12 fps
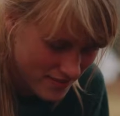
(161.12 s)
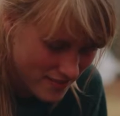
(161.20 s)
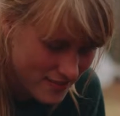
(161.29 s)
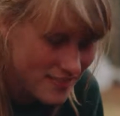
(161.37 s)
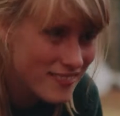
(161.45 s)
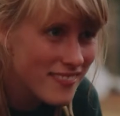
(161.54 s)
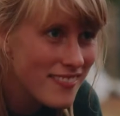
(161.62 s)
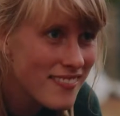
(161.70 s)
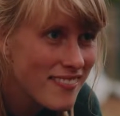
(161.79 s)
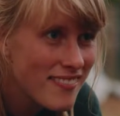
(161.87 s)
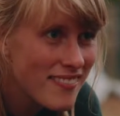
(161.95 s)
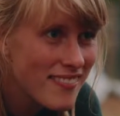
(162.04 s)
the way the people
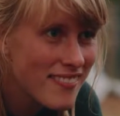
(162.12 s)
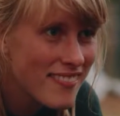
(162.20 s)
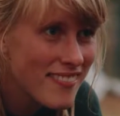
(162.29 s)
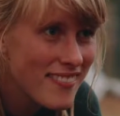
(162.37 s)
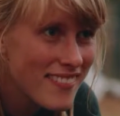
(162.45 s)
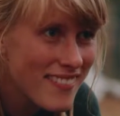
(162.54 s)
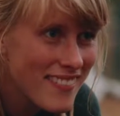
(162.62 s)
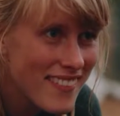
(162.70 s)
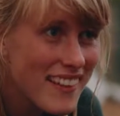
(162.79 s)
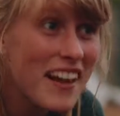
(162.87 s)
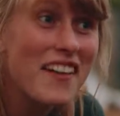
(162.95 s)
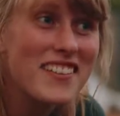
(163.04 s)
live there.
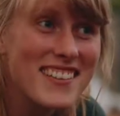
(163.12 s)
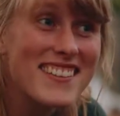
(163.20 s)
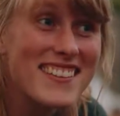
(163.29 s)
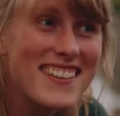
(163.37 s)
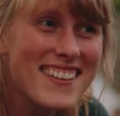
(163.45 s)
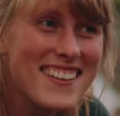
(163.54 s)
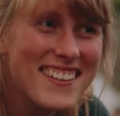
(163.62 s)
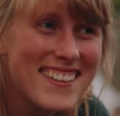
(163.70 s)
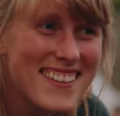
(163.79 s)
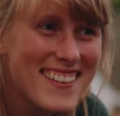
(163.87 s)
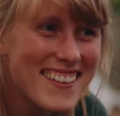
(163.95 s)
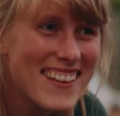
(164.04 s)
And that felt really
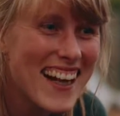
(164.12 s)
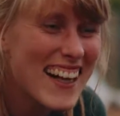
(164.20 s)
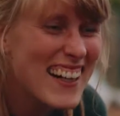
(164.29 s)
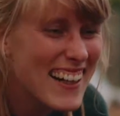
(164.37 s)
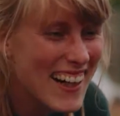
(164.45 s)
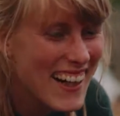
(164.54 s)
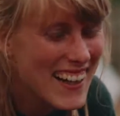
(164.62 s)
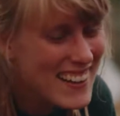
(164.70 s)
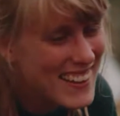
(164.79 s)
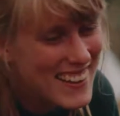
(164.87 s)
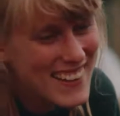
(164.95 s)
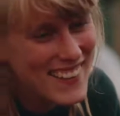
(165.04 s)
good. That
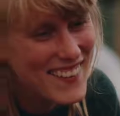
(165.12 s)
felt like